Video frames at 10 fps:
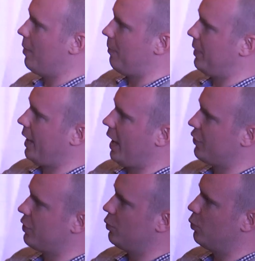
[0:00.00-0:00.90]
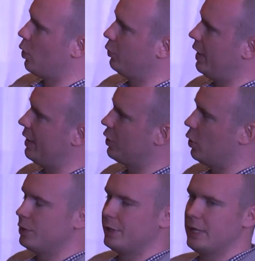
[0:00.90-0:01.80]
application wrote the
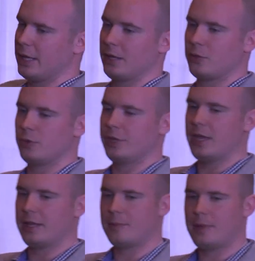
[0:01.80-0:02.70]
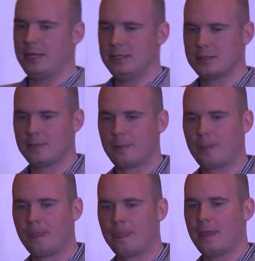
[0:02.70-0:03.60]
encoded data to the database,
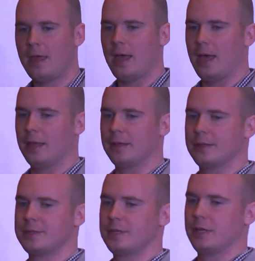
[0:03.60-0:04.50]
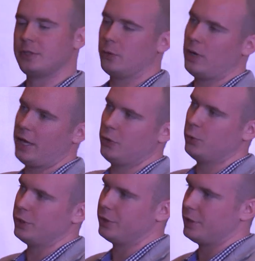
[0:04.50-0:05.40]
and so I
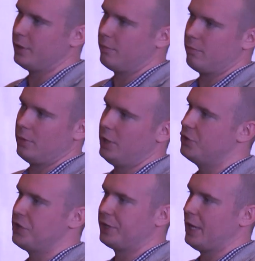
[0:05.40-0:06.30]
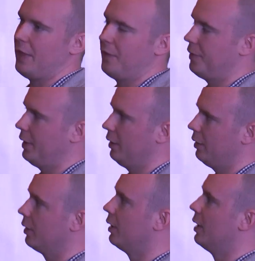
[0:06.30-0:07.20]
couldn't inject anything.
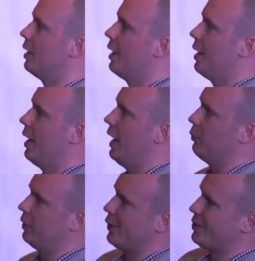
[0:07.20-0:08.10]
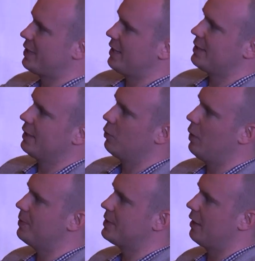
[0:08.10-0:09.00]
And when I was testing the
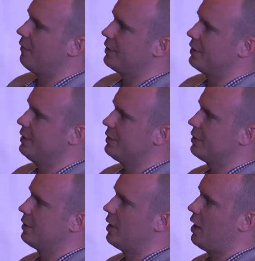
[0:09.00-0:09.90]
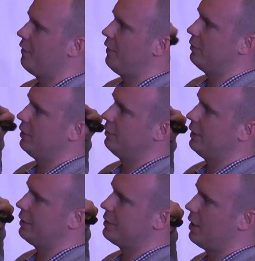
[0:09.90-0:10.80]
web services, I found out
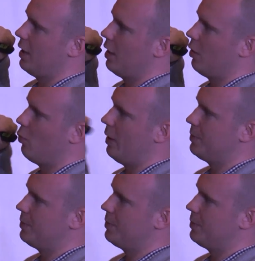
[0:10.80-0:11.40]
that web